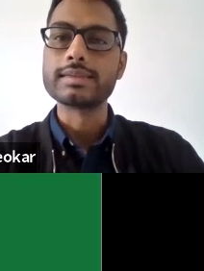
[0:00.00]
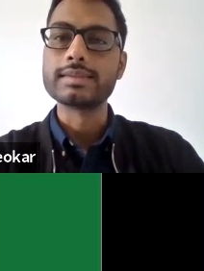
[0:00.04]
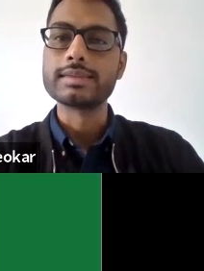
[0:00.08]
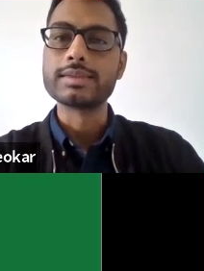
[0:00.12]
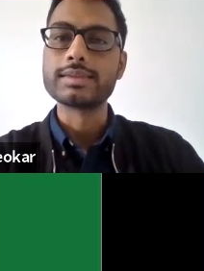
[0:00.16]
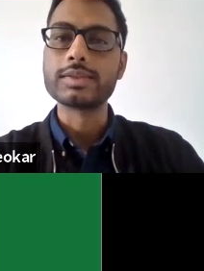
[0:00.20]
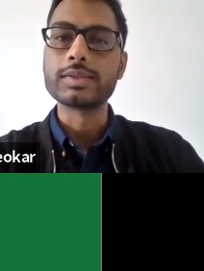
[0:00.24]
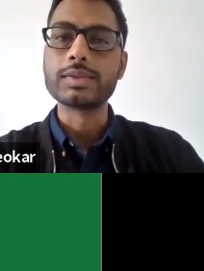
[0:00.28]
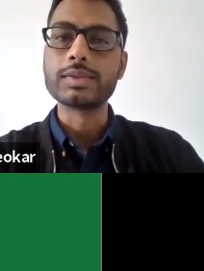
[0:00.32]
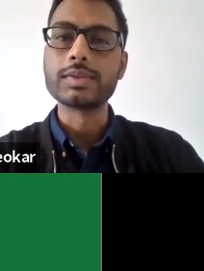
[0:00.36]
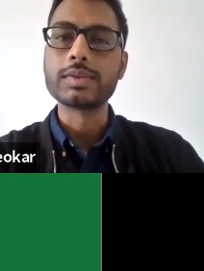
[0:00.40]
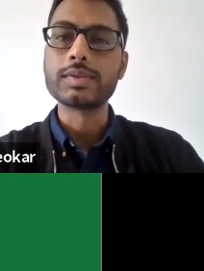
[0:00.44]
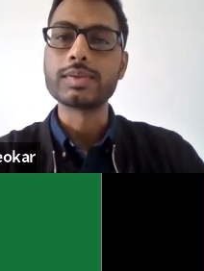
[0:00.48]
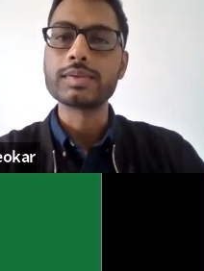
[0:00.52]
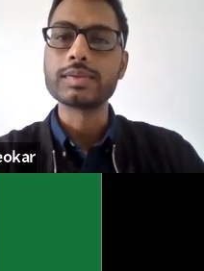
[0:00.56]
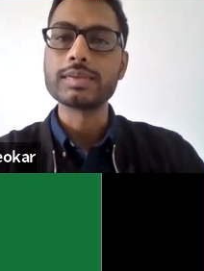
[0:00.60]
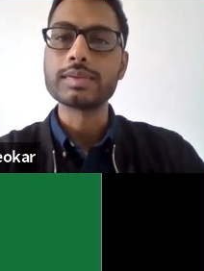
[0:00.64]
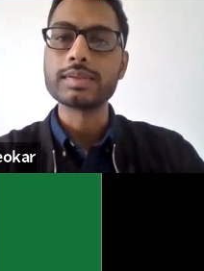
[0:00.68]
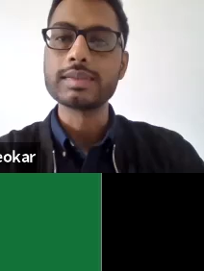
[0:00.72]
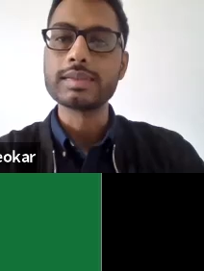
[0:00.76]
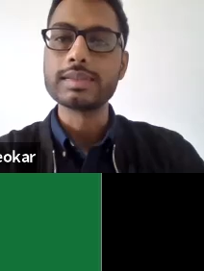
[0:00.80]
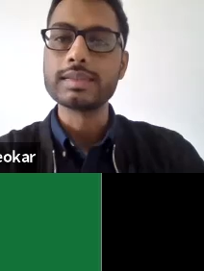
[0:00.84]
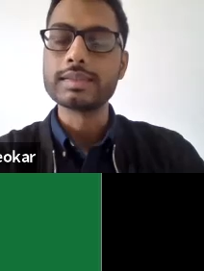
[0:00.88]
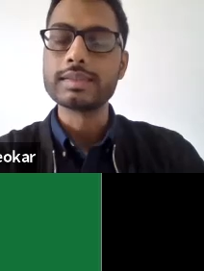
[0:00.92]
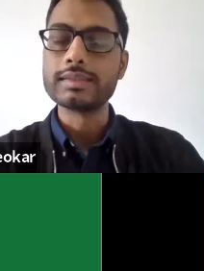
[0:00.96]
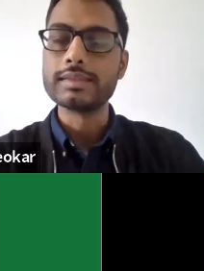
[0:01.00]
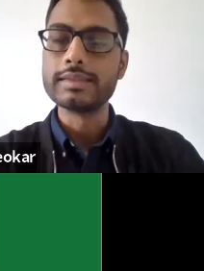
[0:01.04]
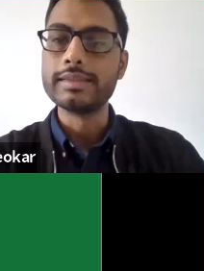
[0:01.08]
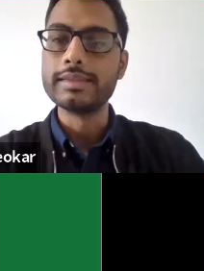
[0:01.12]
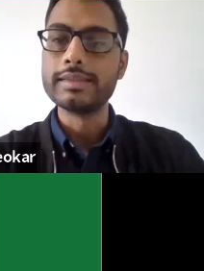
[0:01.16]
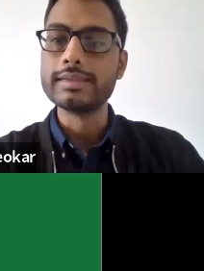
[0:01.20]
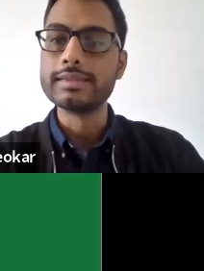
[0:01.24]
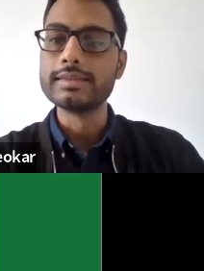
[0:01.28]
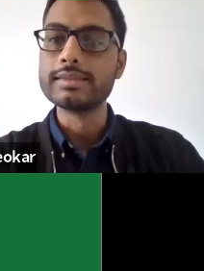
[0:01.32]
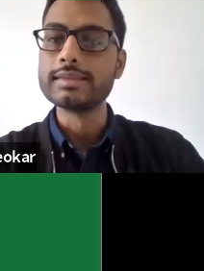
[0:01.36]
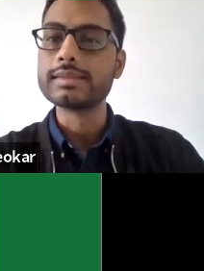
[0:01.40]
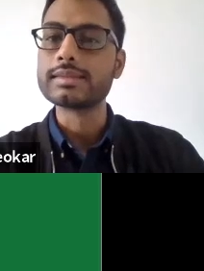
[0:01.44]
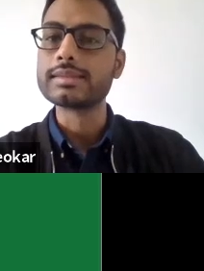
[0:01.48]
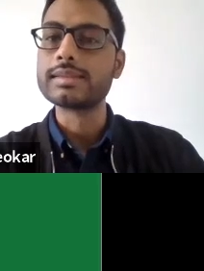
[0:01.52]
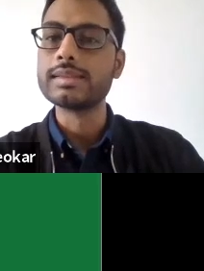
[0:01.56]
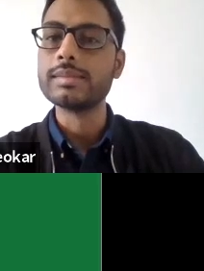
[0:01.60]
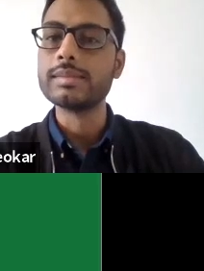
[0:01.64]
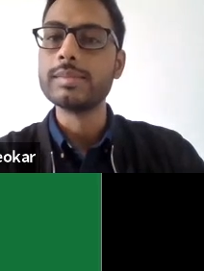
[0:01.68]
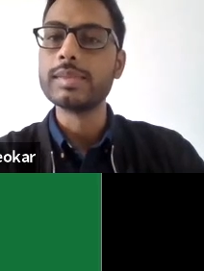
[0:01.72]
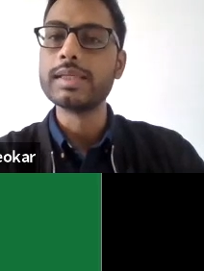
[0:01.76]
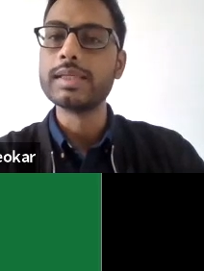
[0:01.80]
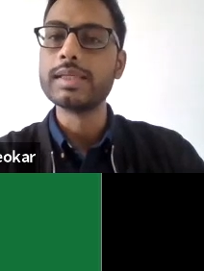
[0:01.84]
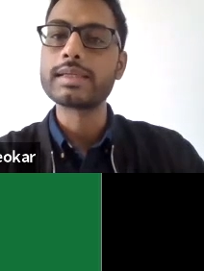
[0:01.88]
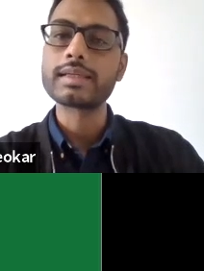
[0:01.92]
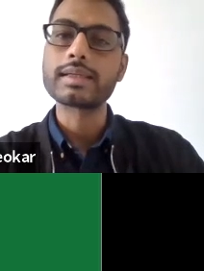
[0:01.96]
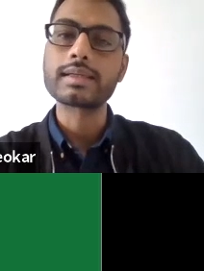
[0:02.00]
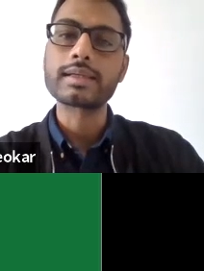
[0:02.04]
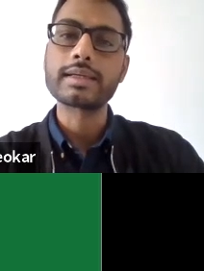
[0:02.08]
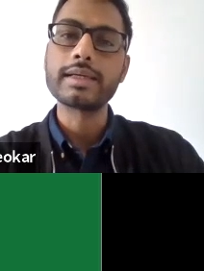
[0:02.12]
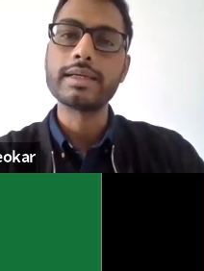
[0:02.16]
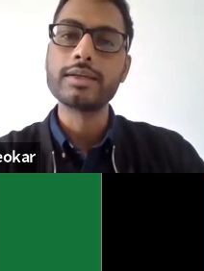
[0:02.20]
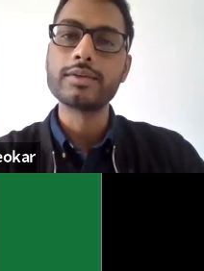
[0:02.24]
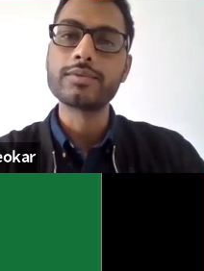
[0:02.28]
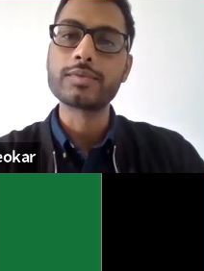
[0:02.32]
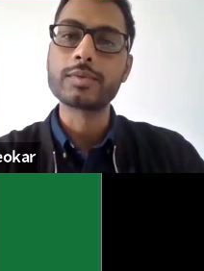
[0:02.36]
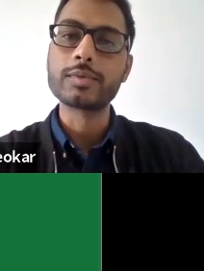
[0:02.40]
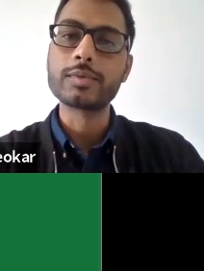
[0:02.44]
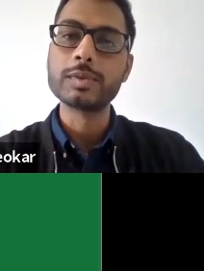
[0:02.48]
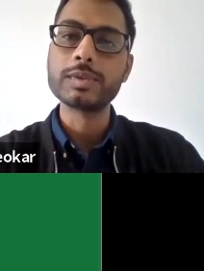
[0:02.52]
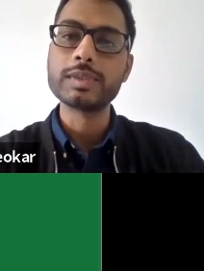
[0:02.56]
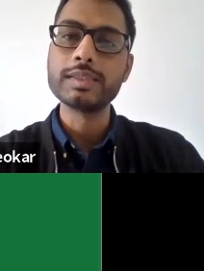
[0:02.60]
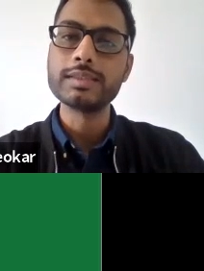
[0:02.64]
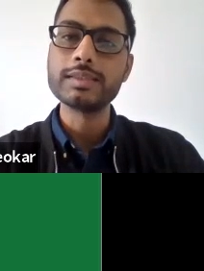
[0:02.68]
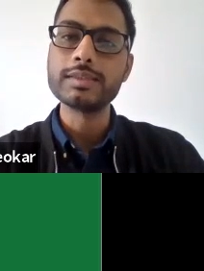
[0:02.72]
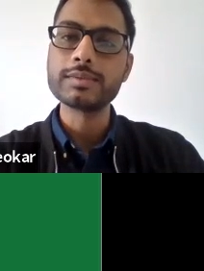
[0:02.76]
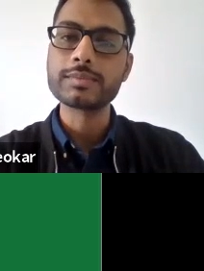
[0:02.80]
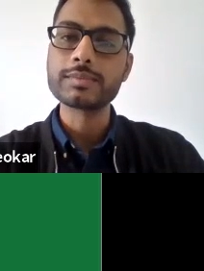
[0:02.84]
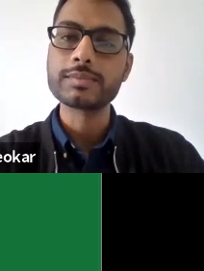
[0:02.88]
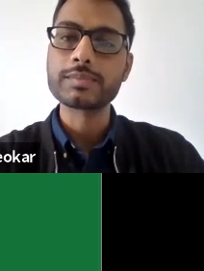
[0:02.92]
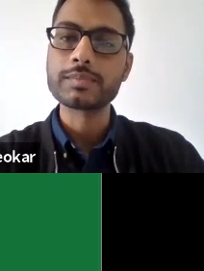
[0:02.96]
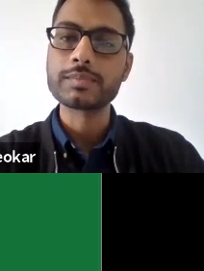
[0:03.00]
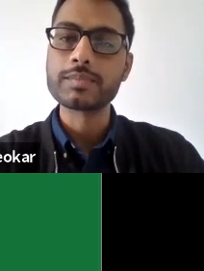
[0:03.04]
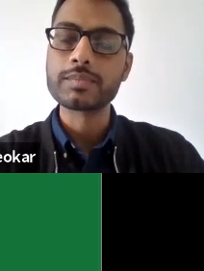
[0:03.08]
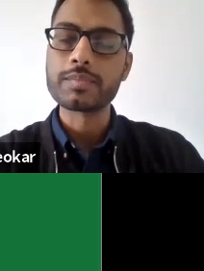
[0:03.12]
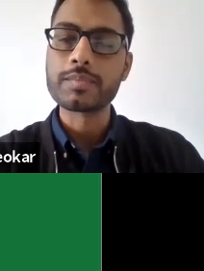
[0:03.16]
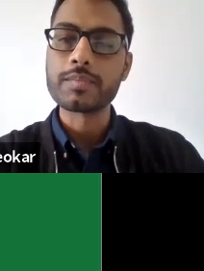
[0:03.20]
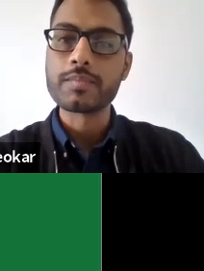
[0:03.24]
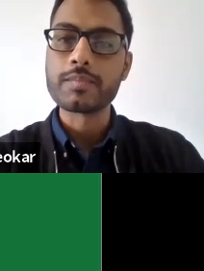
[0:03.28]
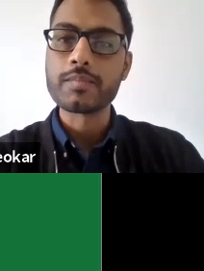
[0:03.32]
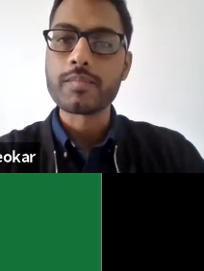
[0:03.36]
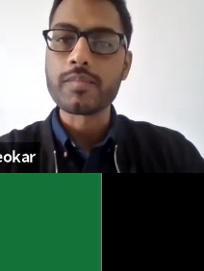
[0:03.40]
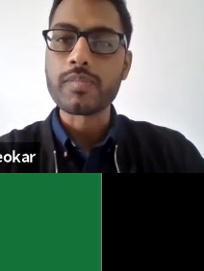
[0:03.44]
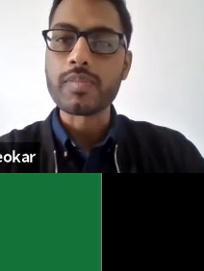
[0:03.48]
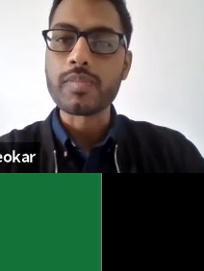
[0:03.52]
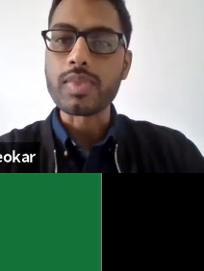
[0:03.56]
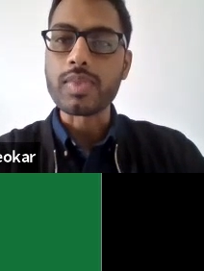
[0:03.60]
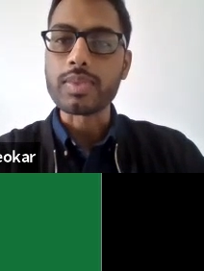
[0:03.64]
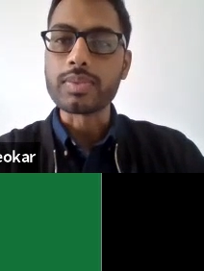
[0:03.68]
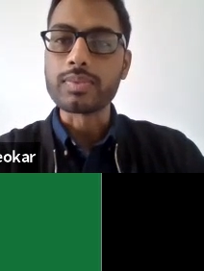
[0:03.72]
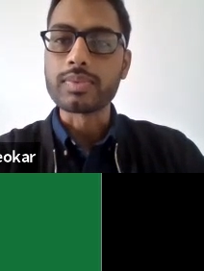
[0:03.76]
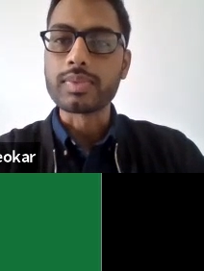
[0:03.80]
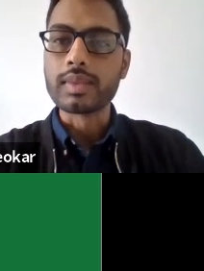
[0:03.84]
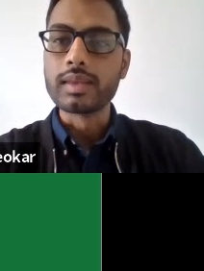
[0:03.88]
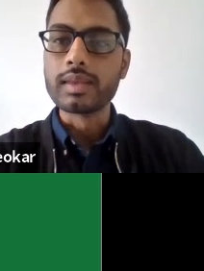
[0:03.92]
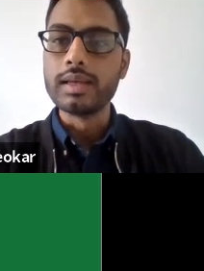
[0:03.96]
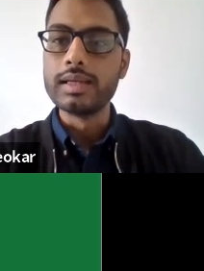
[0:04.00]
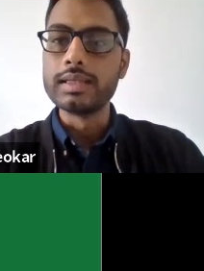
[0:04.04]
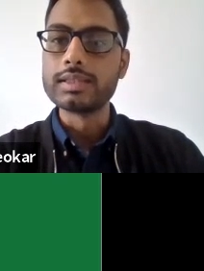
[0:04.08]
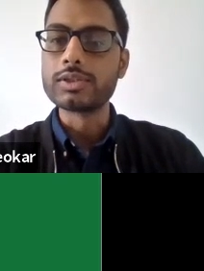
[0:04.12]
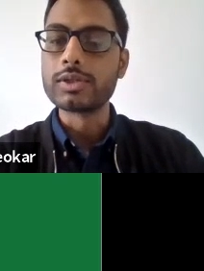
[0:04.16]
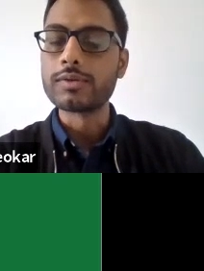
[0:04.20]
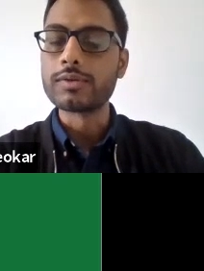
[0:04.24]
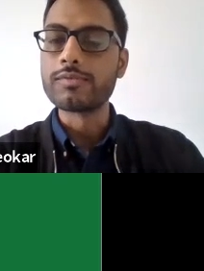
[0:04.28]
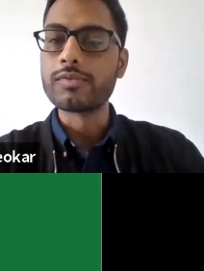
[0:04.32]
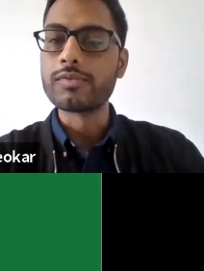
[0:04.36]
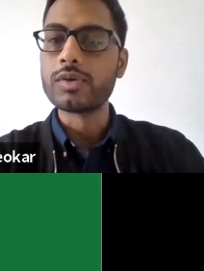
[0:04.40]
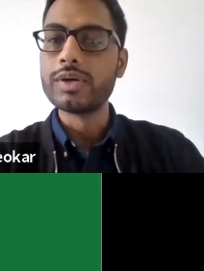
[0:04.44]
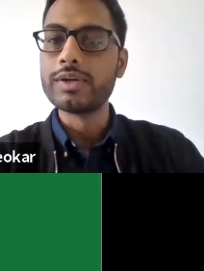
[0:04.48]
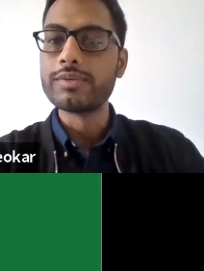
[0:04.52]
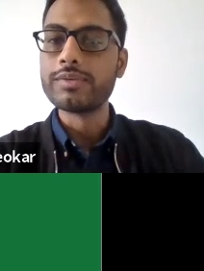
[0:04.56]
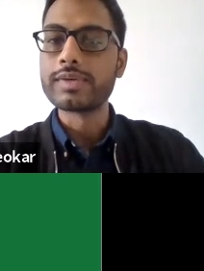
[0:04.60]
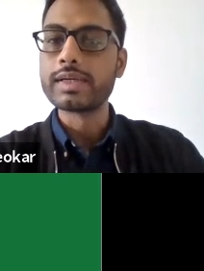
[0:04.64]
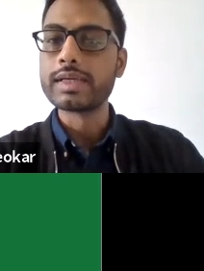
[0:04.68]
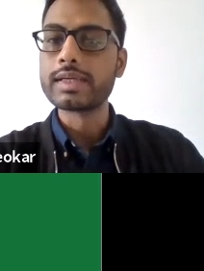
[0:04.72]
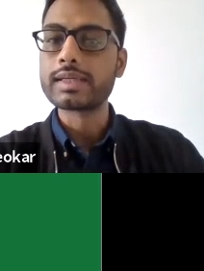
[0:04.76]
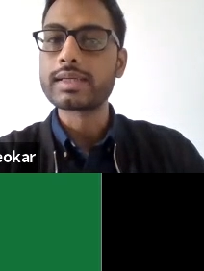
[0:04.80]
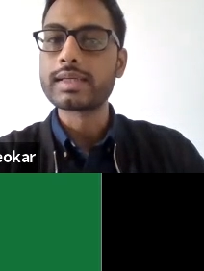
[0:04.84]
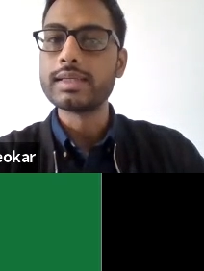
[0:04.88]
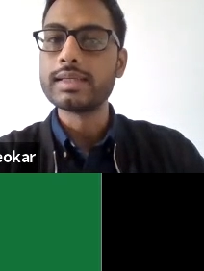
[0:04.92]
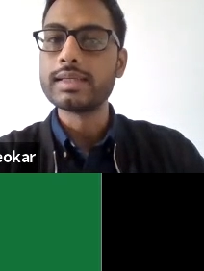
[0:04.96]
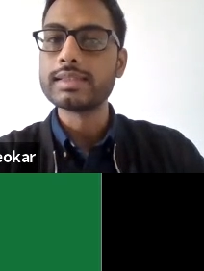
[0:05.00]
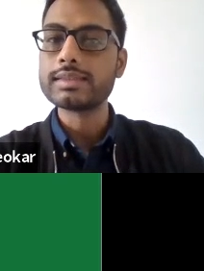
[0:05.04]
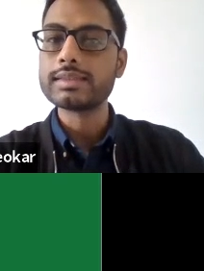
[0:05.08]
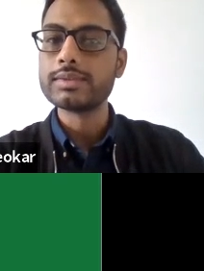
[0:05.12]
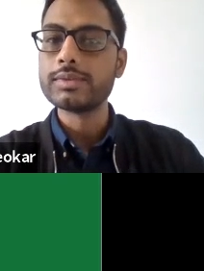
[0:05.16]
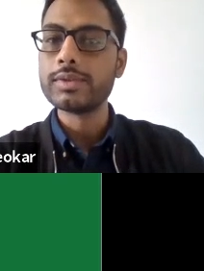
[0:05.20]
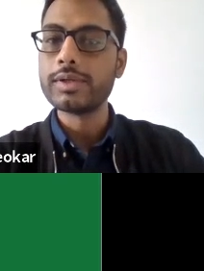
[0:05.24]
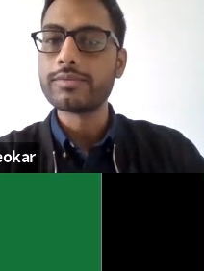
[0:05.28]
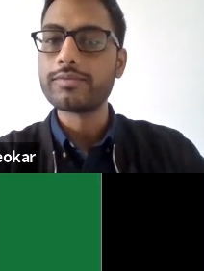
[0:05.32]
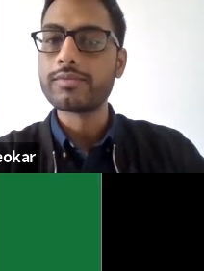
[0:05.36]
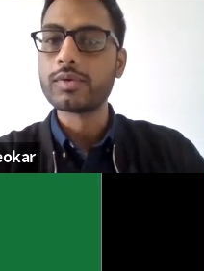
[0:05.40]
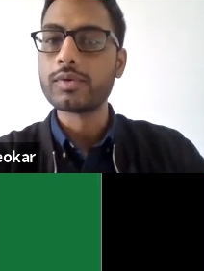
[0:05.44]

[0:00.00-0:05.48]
So it is similar kind of questions. Instead of 4 different colors, you have